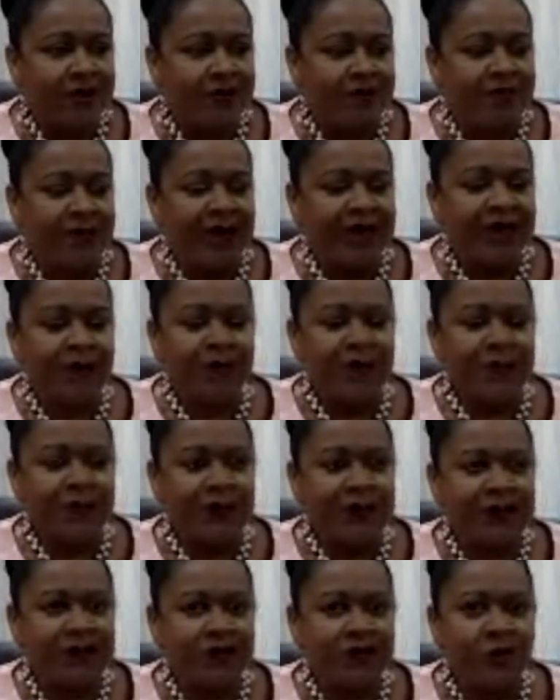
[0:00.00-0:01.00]
many
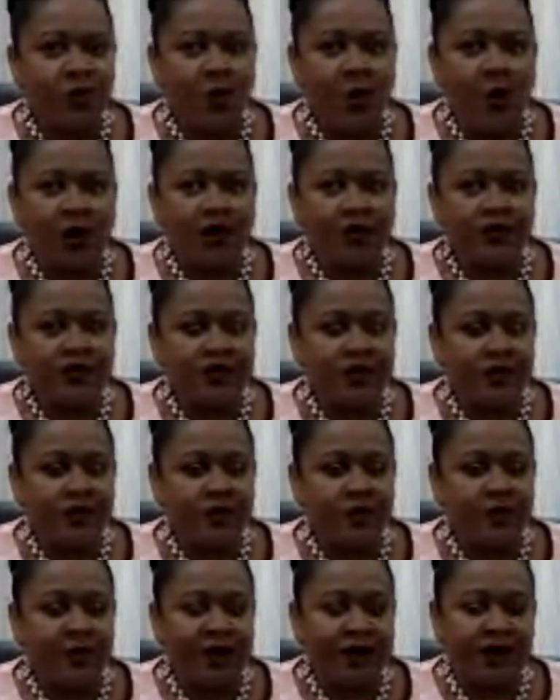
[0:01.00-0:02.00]
people, you walk into the
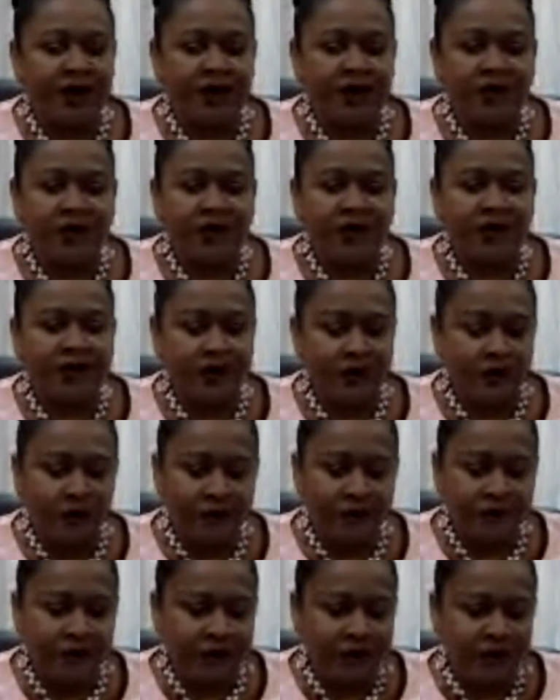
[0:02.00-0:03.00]
room and they, they see you
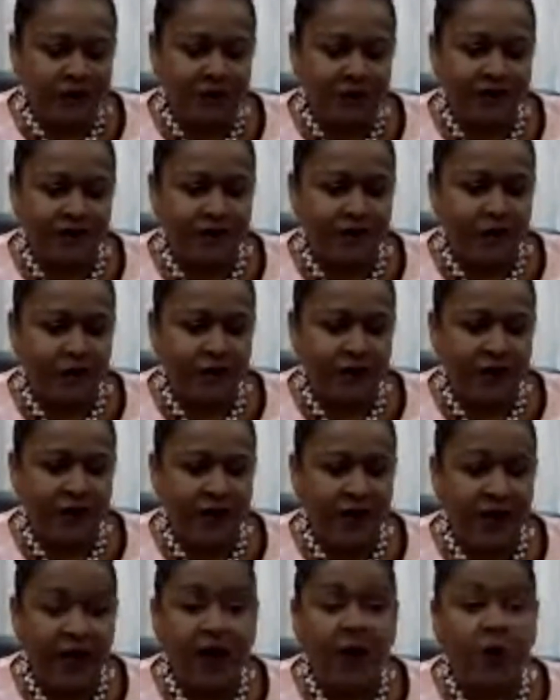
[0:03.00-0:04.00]
first before they
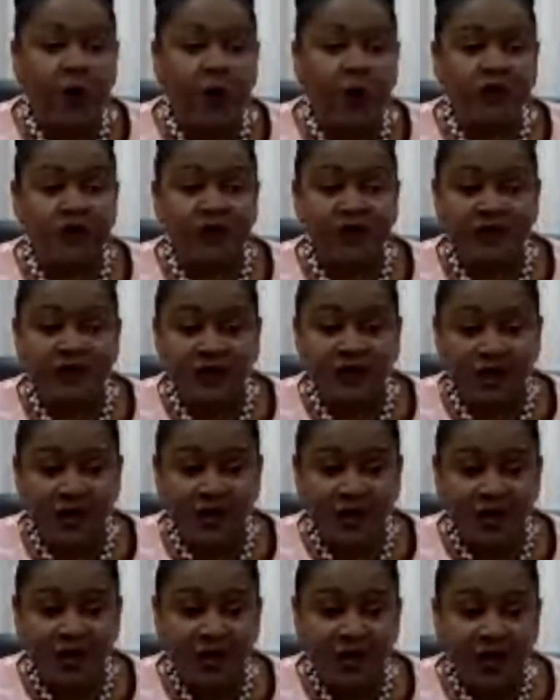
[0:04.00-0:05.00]
hear what you
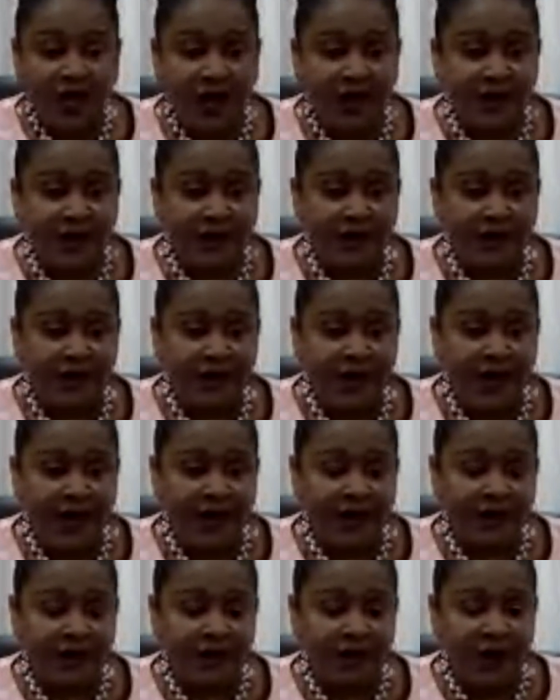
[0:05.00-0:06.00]
say. And,
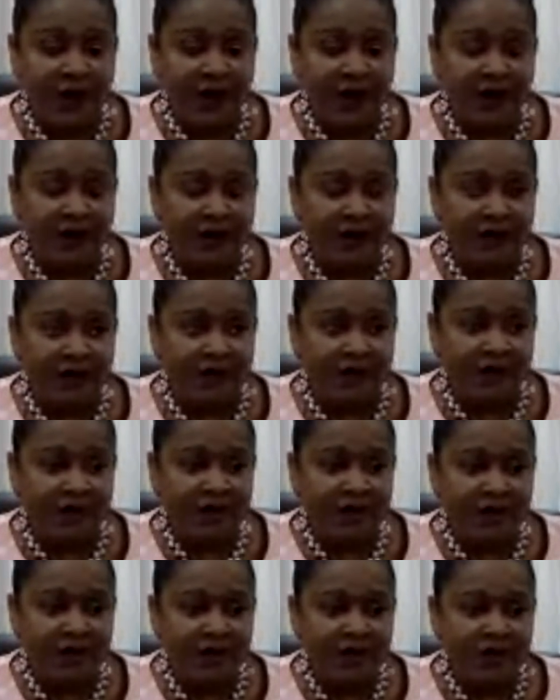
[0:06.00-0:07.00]
and, and
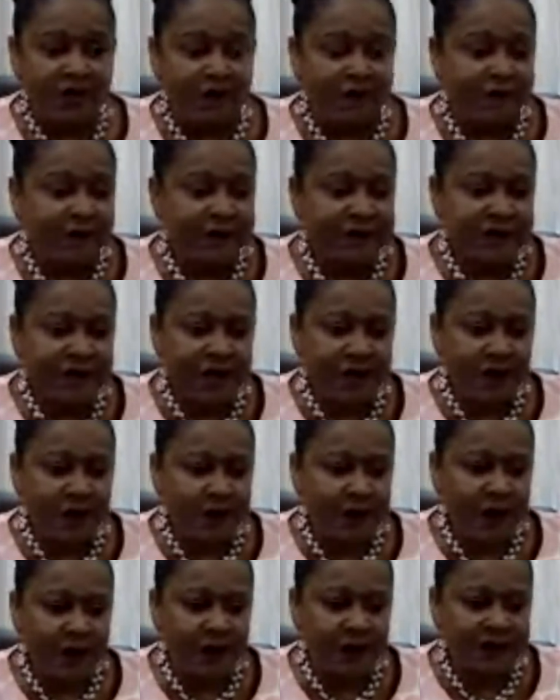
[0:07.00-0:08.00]
your physical
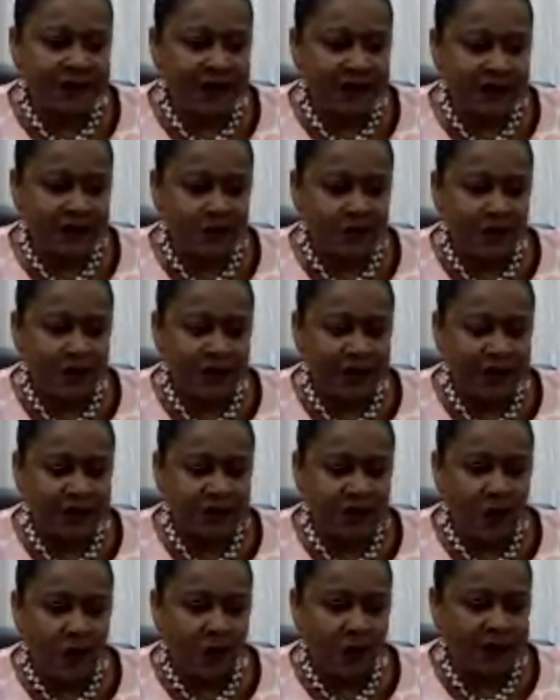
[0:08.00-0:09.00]
appearance as a woman
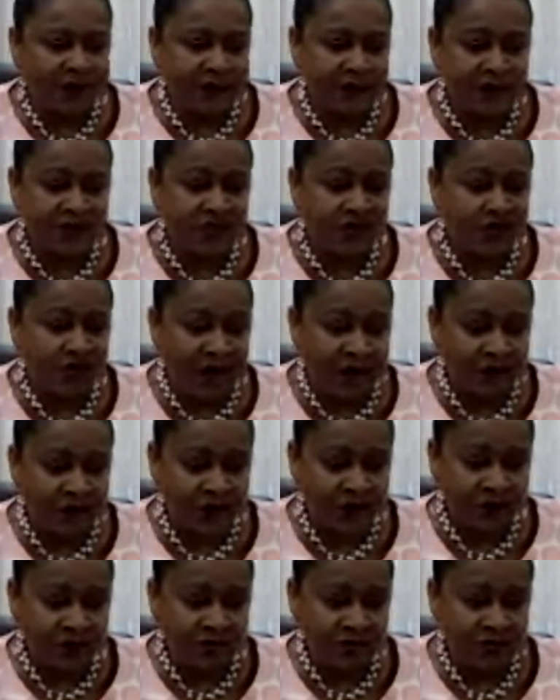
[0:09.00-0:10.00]
is always a
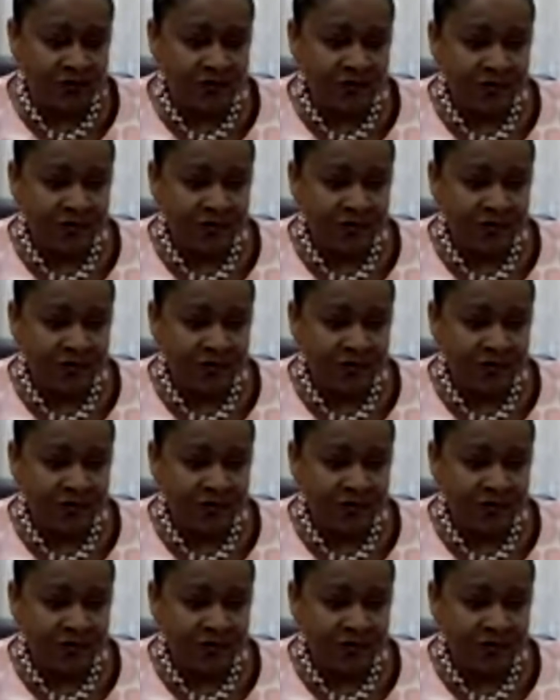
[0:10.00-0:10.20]
distraction